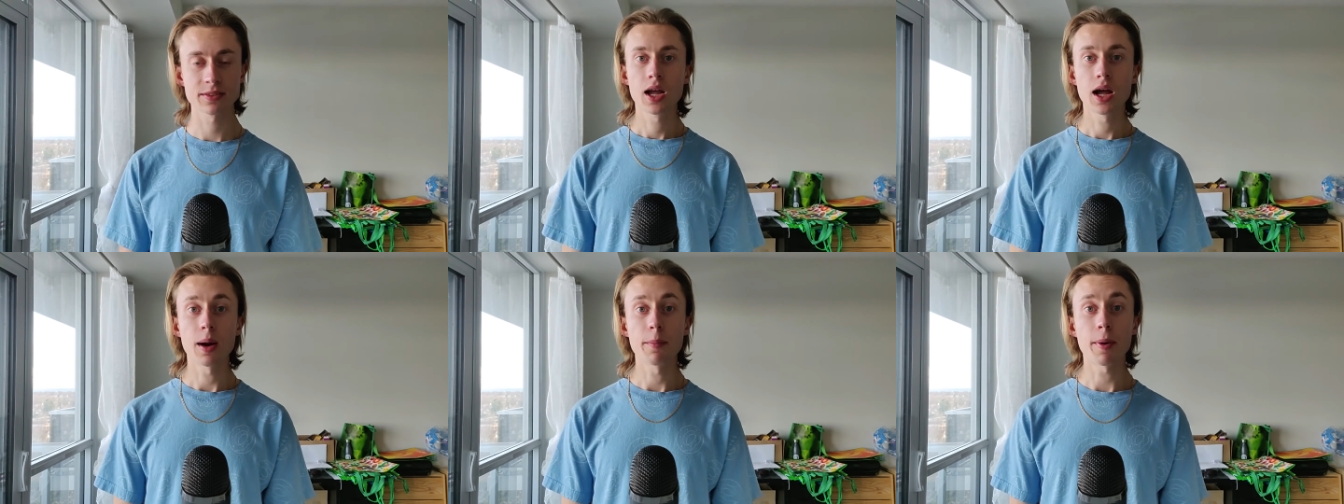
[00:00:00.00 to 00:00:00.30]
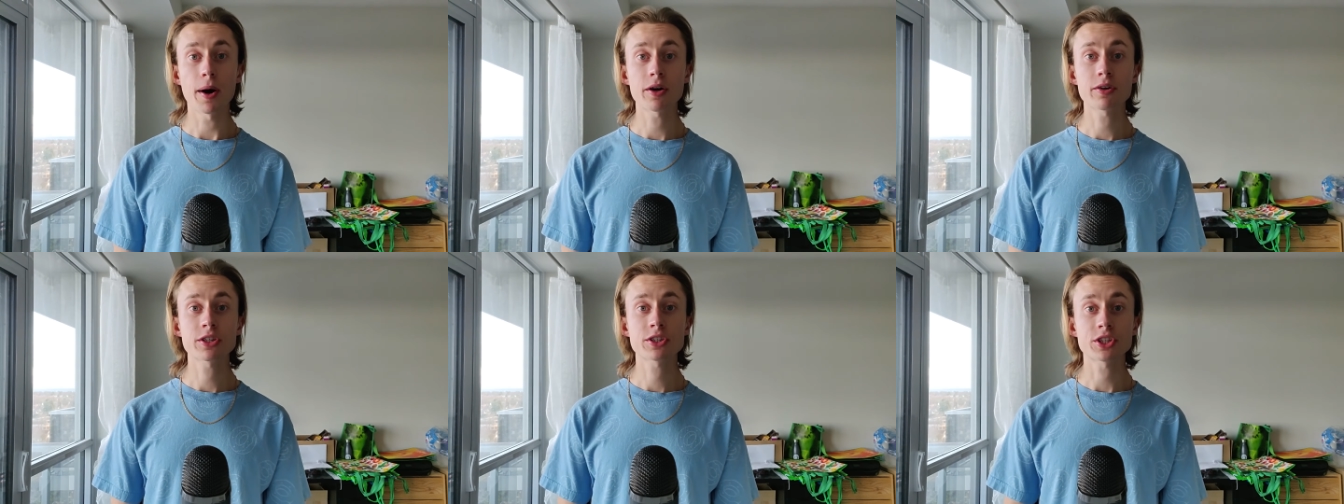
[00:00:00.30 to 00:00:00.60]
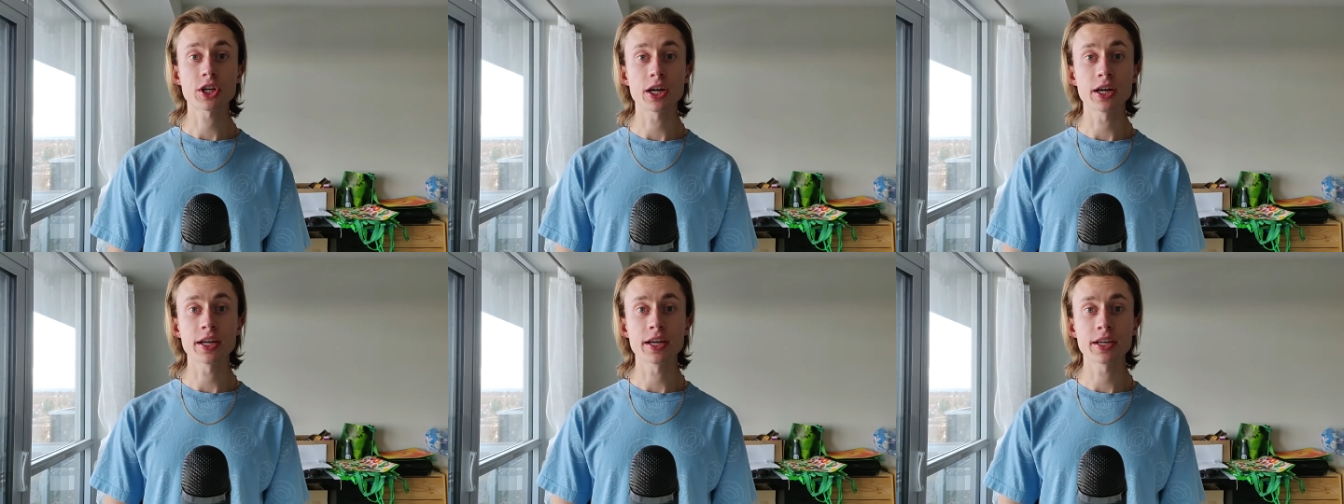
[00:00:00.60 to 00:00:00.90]
Upon
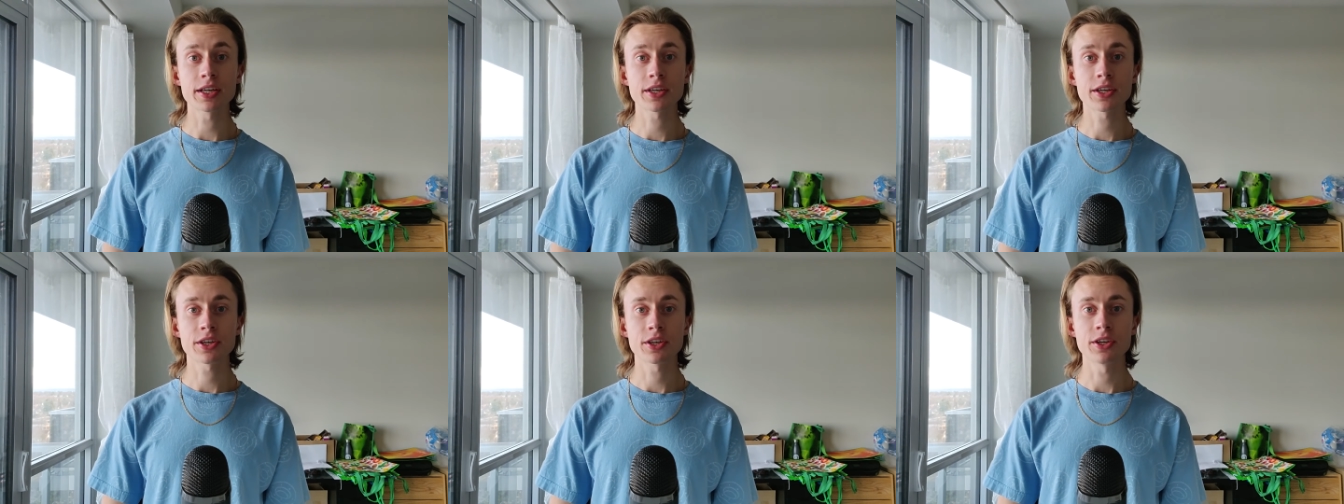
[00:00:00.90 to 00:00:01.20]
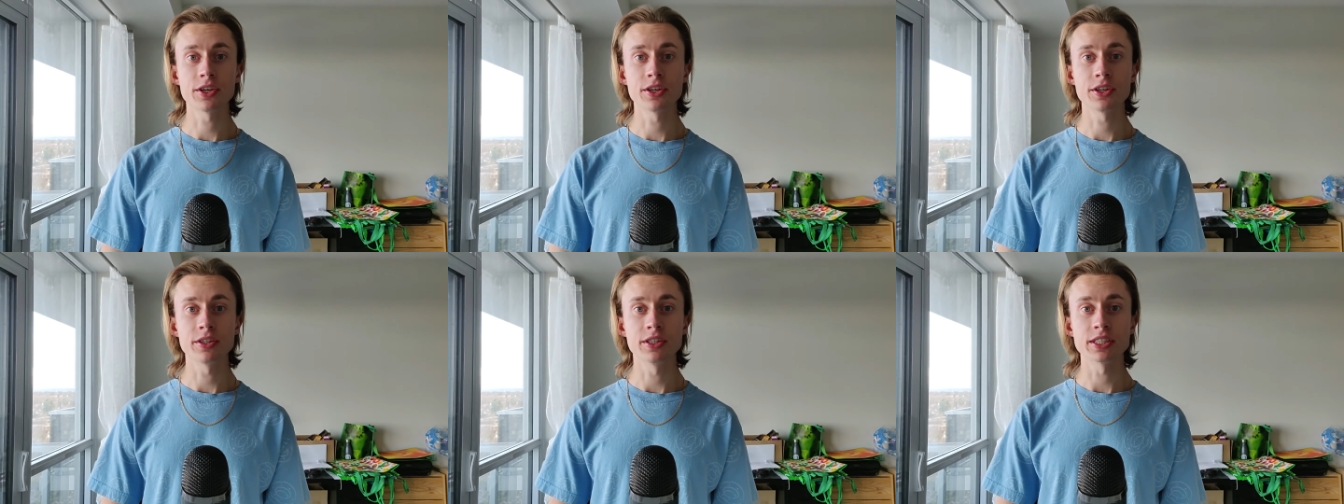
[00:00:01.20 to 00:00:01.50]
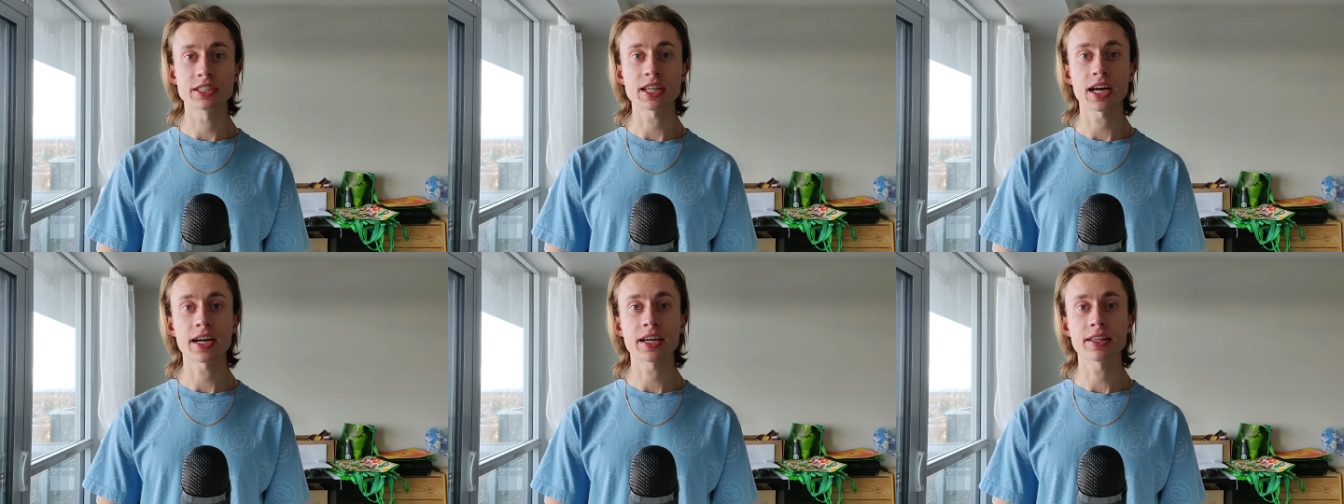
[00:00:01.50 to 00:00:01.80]
returning, he
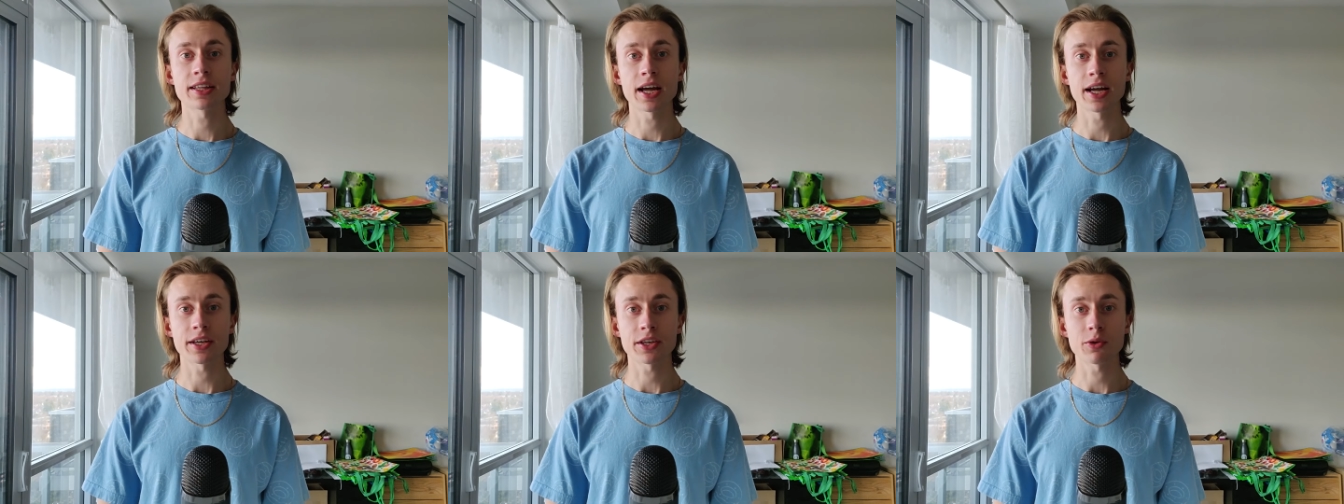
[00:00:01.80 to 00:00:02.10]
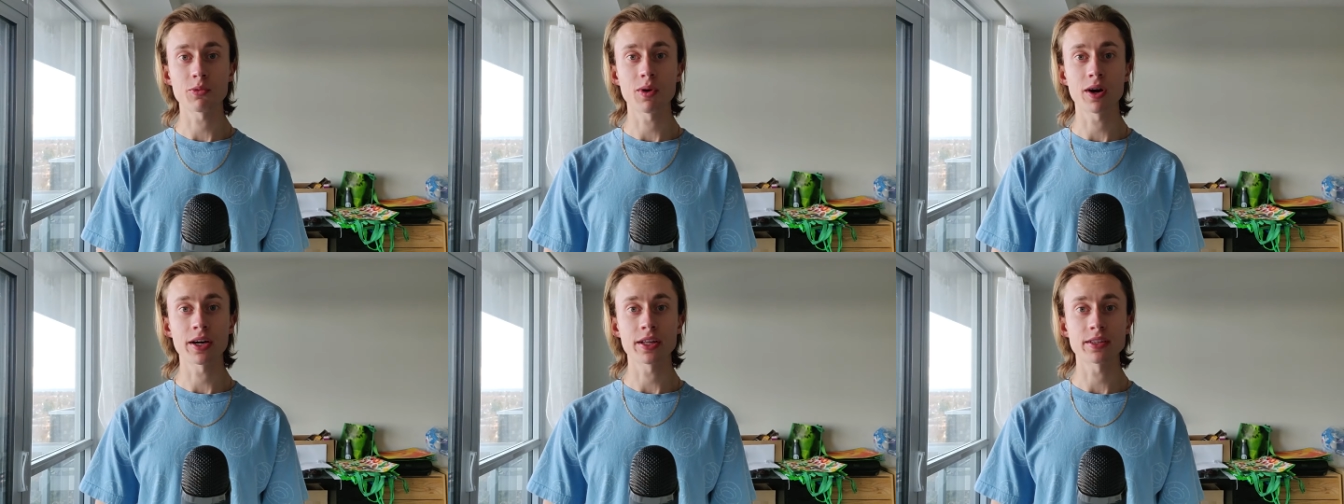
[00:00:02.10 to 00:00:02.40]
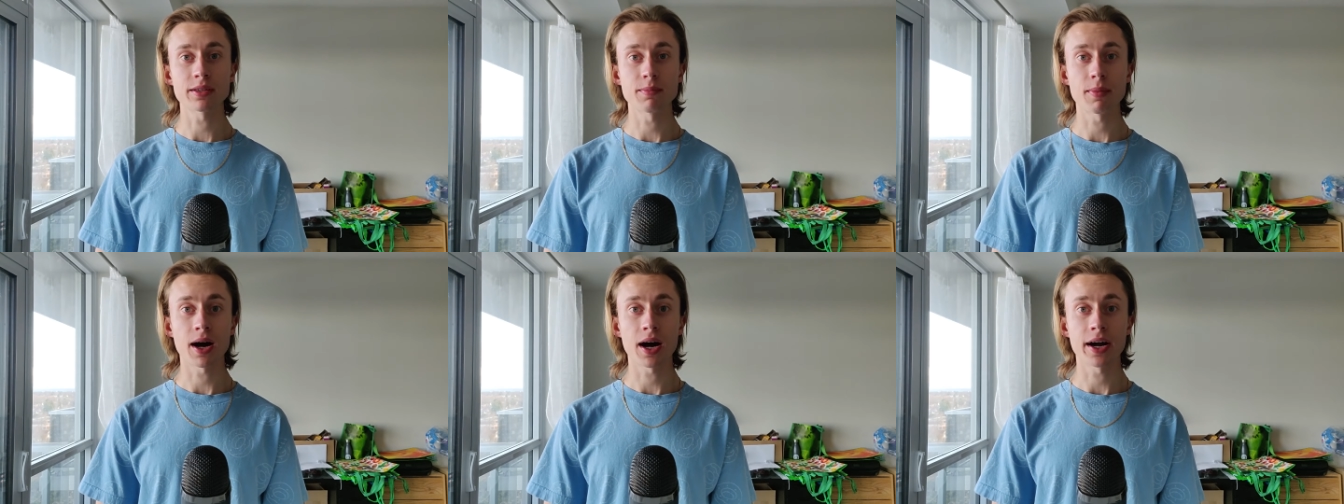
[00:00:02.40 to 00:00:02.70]
decided that he wanted to
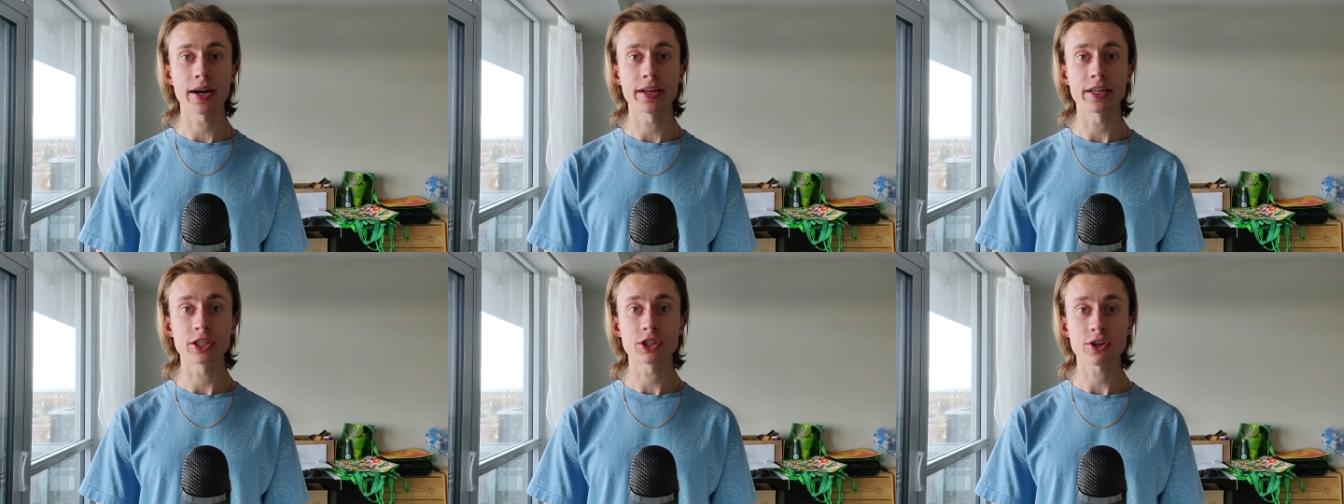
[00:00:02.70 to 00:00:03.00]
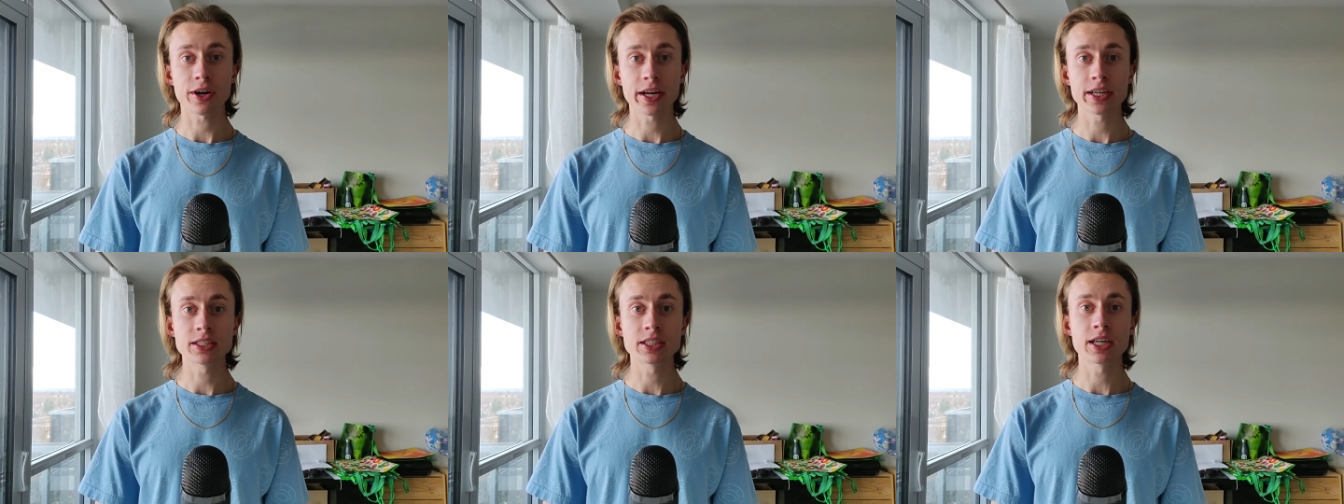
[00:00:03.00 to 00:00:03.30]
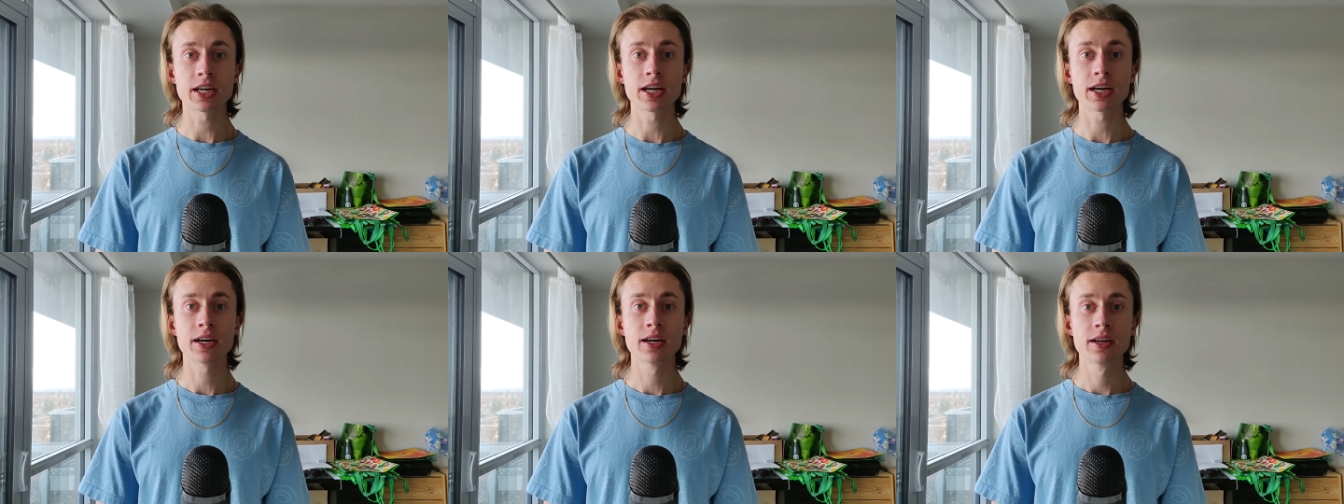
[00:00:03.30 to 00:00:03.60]
buy a
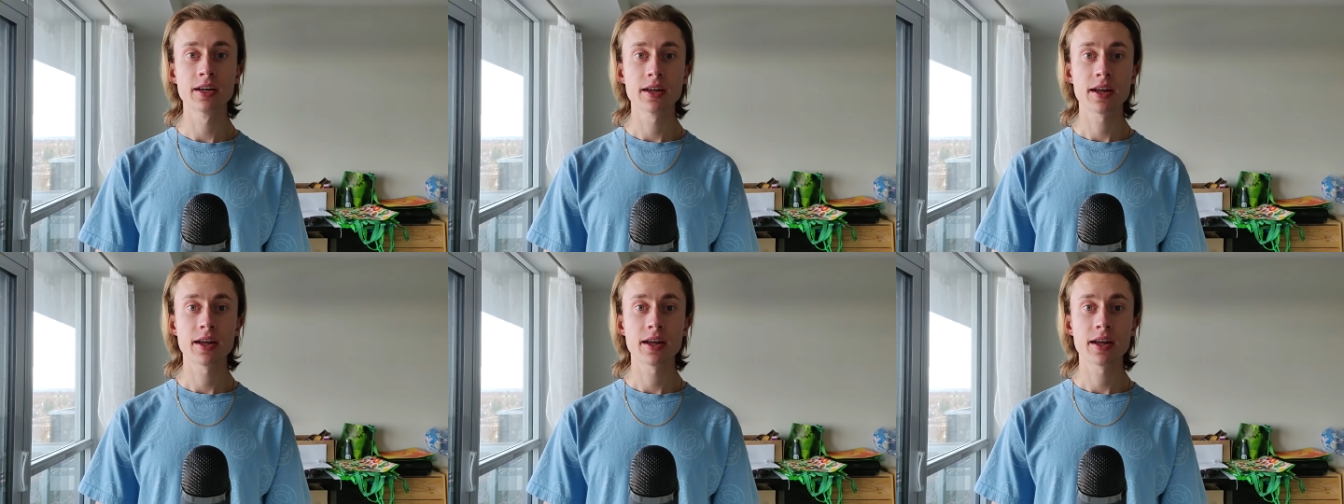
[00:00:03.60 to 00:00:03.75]
trailer